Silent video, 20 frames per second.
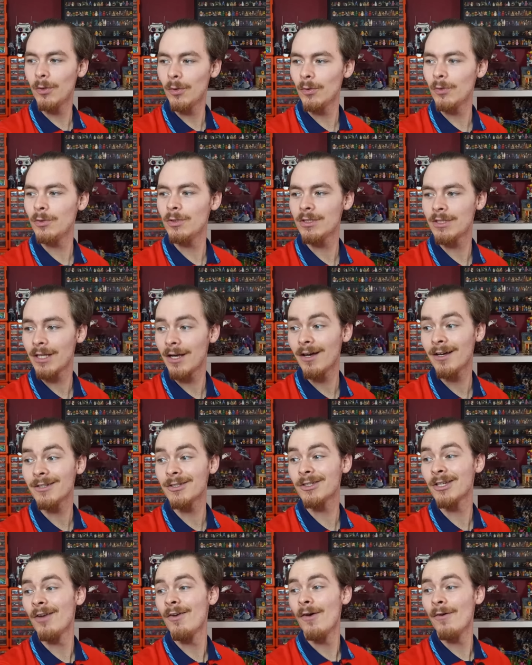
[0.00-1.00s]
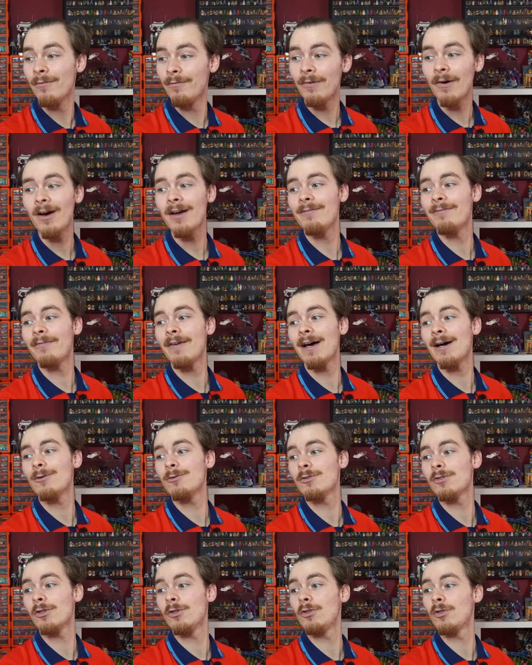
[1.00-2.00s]
Countach
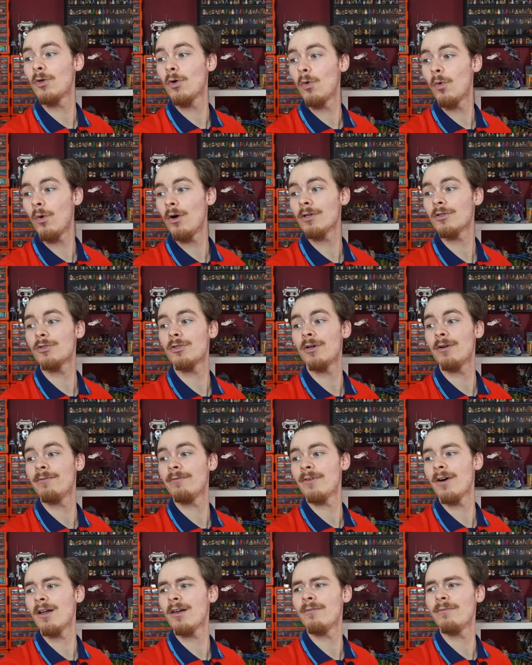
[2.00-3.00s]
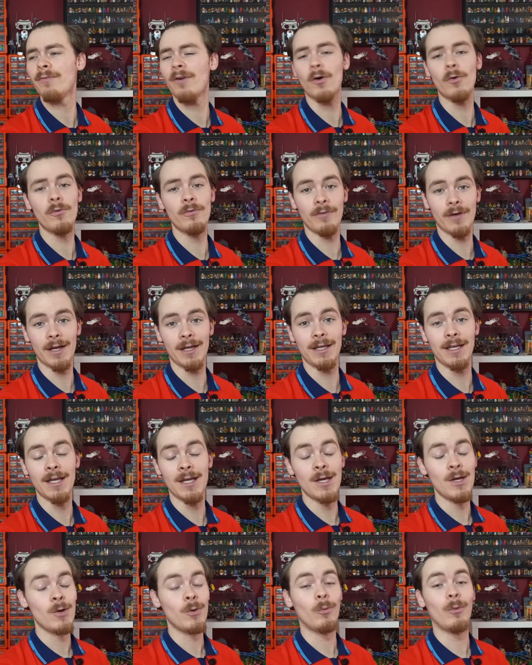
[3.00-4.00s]
5000 Quattrovalvove
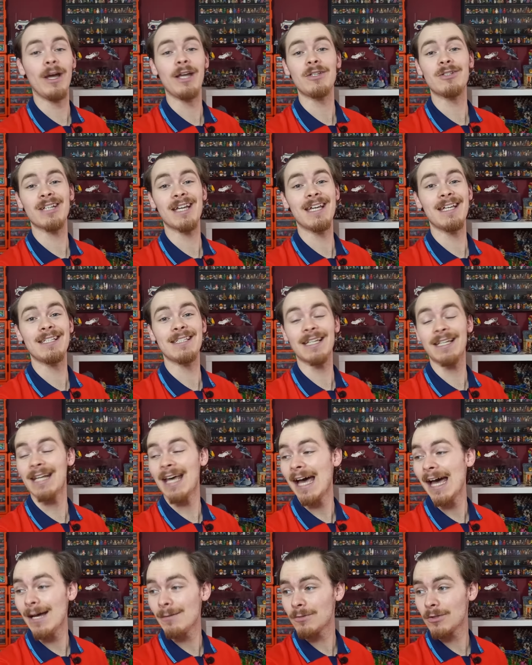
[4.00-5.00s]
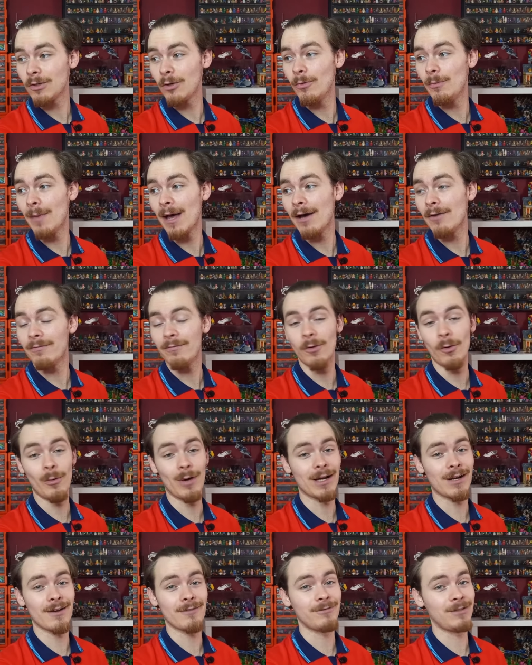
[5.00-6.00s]
which is an absolute
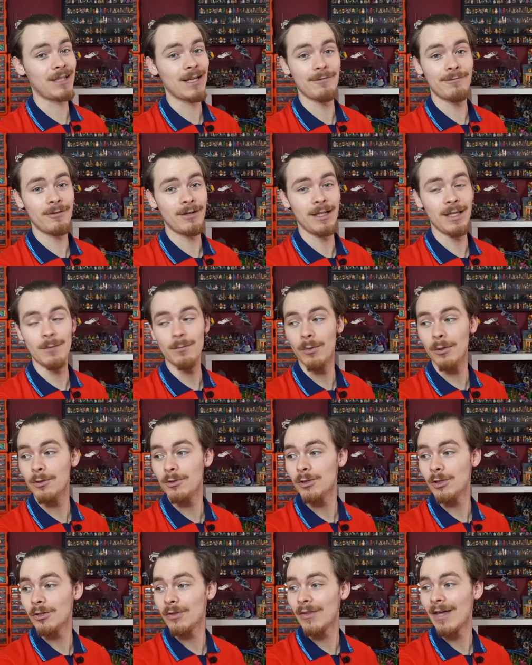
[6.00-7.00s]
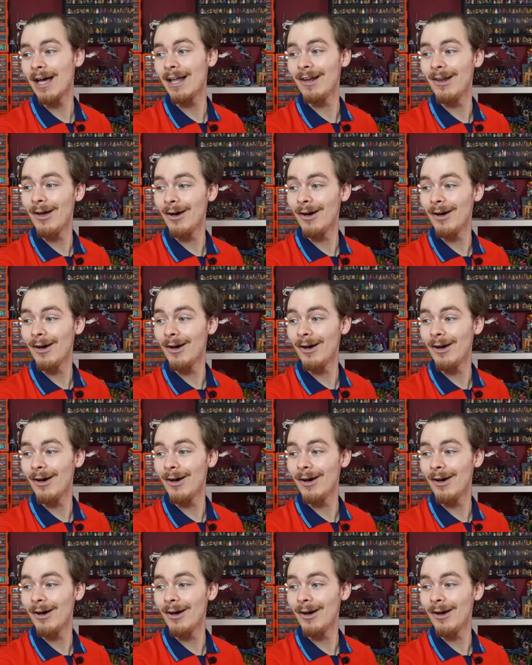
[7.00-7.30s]
mouthful and I've definitely butchered that